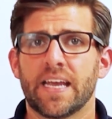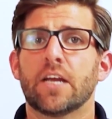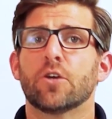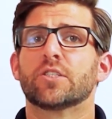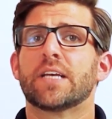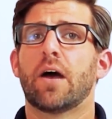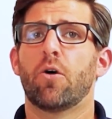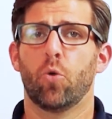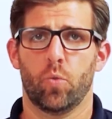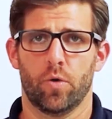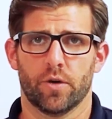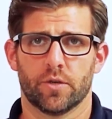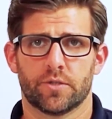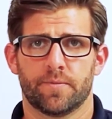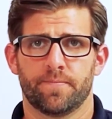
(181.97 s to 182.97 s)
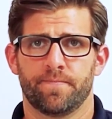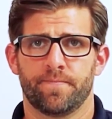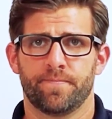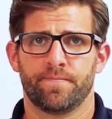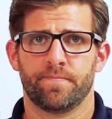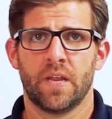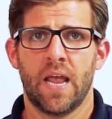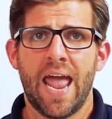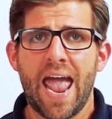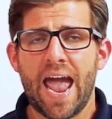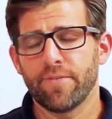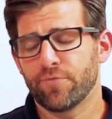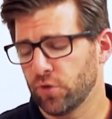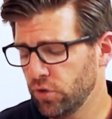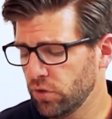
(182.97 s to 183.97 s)
Here's how it works.
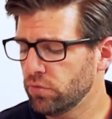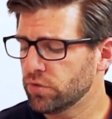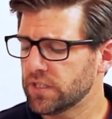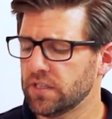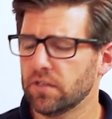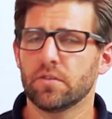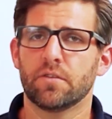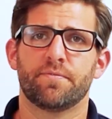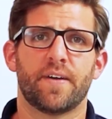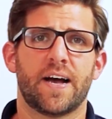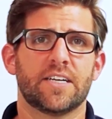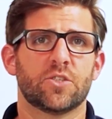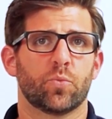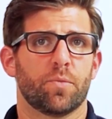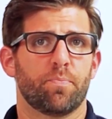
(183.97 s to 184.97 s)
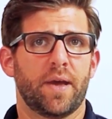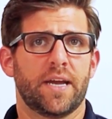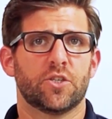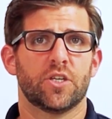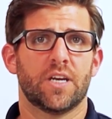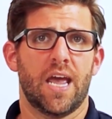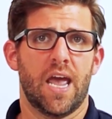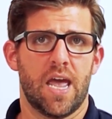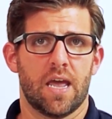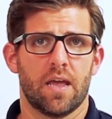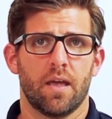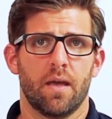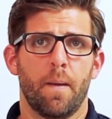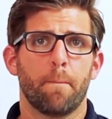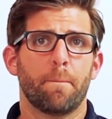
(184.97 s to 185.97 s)
After using the device with patient A,
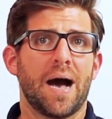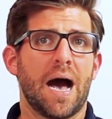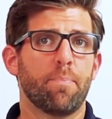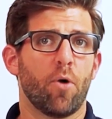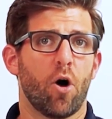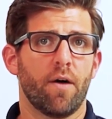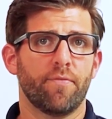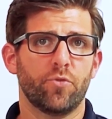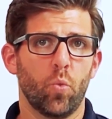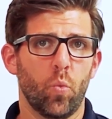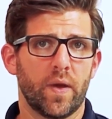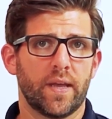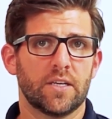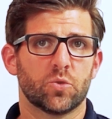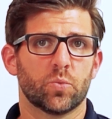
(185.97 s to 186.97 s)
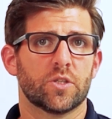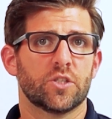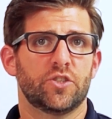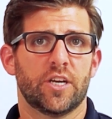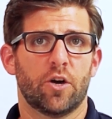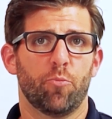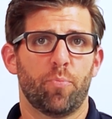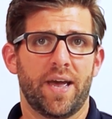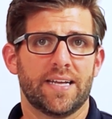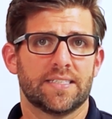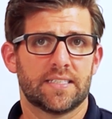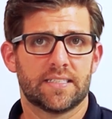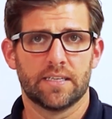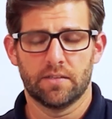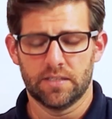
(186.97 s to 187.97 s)
pop off the wings with the gel
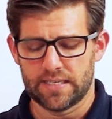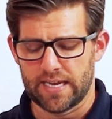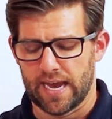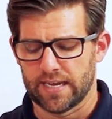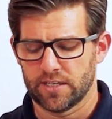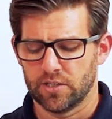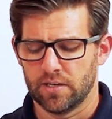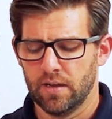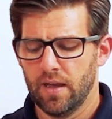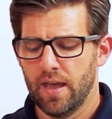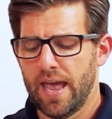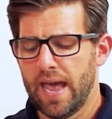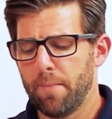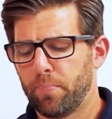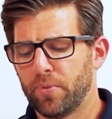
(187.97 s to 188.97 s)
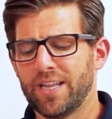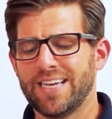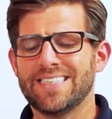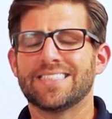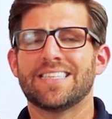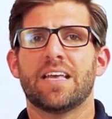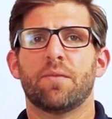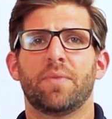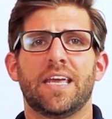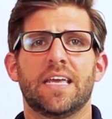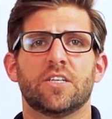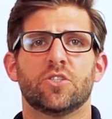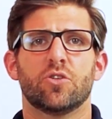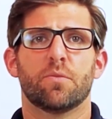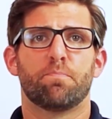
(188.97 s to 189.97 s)
pad still attached, and place them
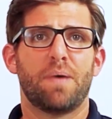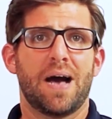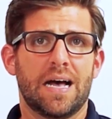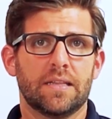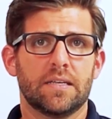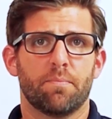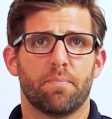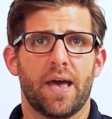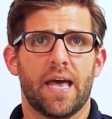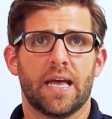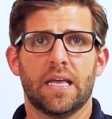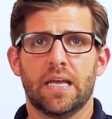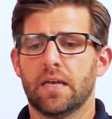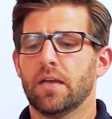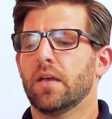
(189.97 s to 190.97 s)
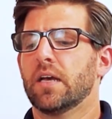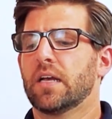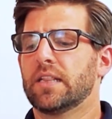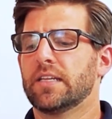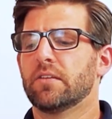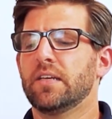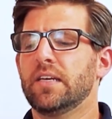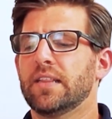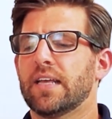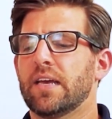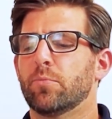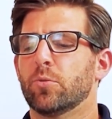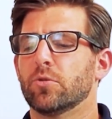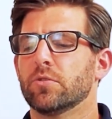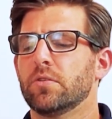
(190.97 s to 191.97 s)
into the poly bag, clearly
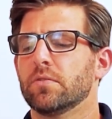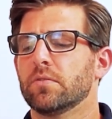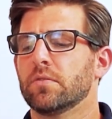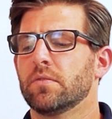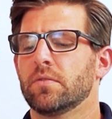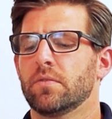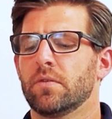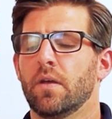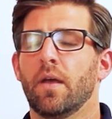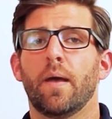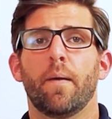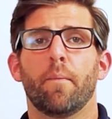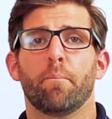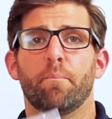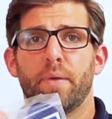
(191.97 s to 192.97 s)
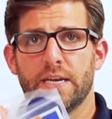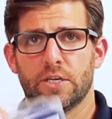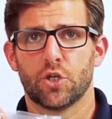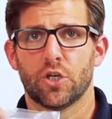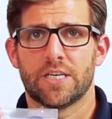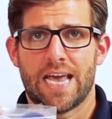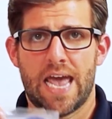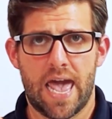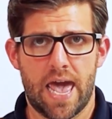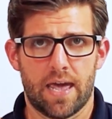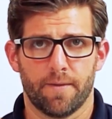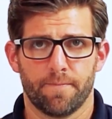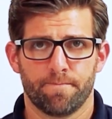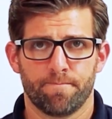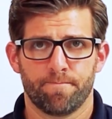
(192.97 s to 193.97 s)
labeled patient A.